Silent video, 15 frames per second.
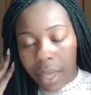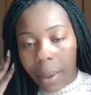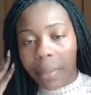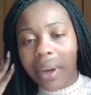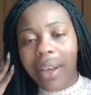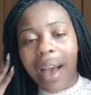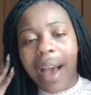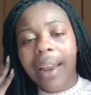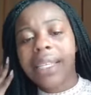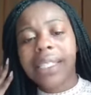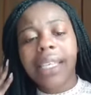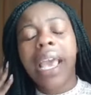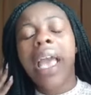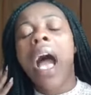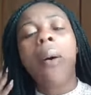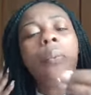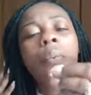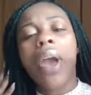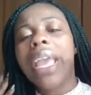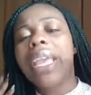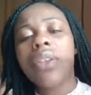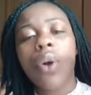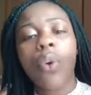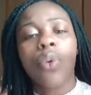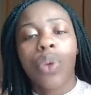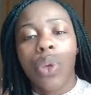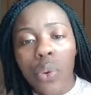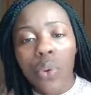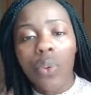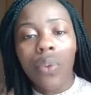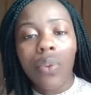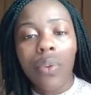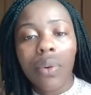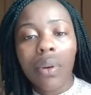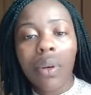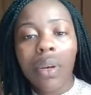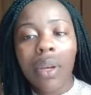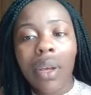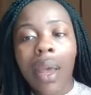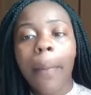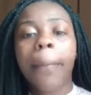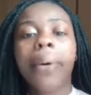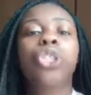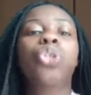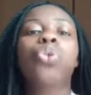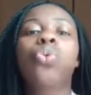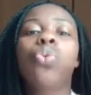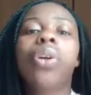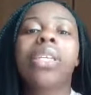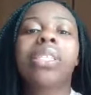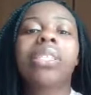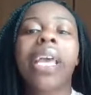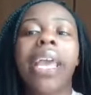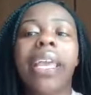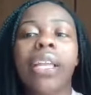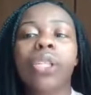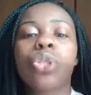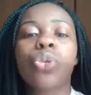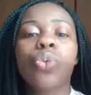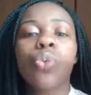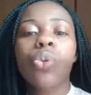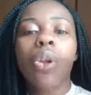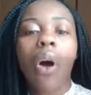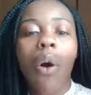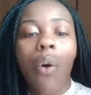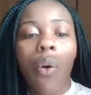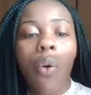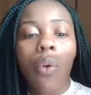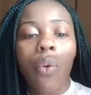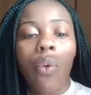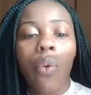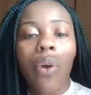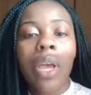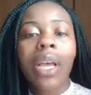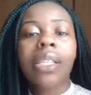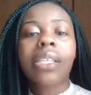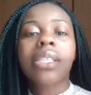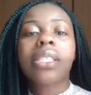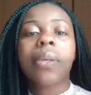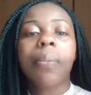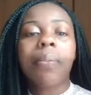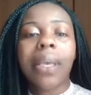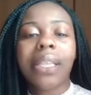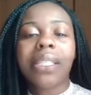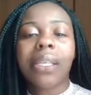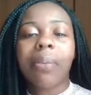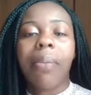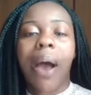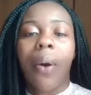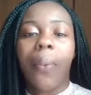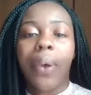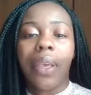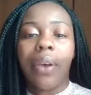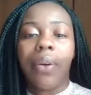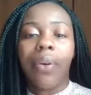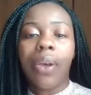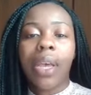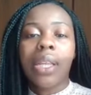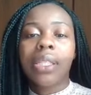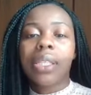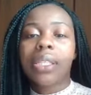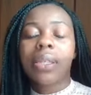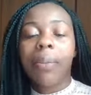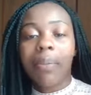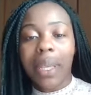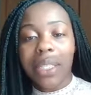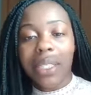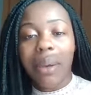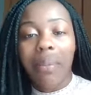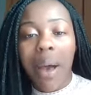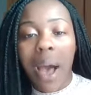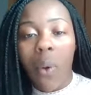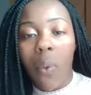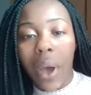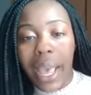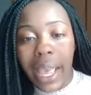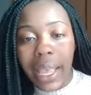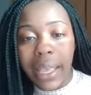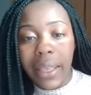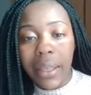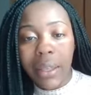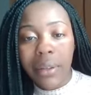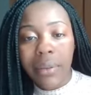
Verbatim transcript: But God is saying, I'm waiting on you. But you is taking too long to submit to my will, to submit to my way.